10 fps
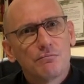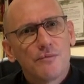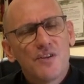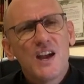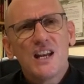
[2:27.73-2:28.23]

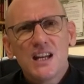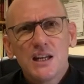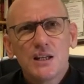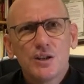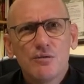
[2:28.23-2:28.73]
They
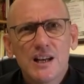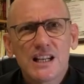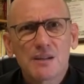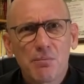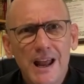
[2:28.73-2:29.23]
needed to
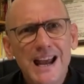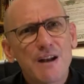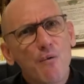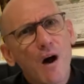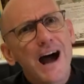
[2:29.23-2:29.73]

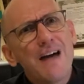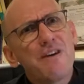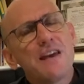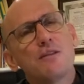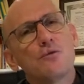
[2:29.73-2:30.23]
explain why
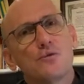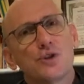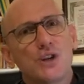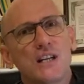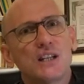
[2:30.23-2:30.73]
they thought
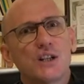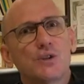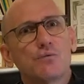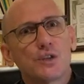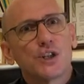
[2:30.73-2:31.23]
Jesus
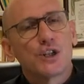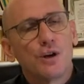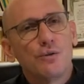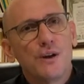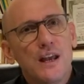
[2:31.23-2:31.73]
was
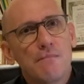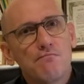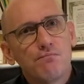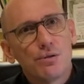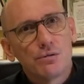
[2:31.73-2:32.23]
so
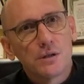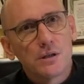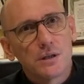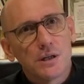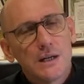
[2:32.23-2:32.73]

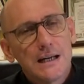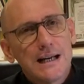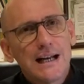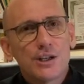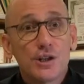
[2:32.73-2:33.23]
important.
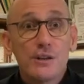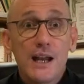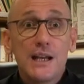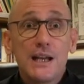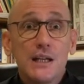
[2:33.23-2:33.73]
And so they
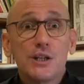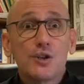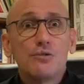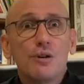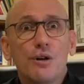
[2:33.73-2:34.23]
needed
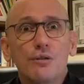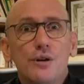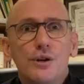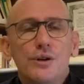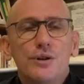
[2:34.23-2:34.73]
to know
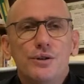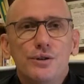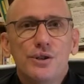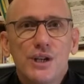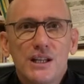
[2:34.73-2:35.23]
who
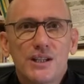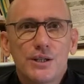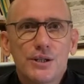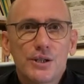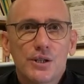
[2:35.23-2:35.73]

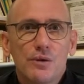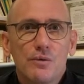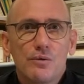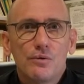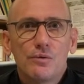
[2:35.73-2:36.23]
Jesus
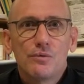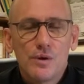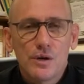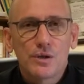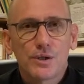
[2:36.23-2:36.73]

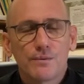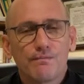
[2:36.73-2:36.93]
was.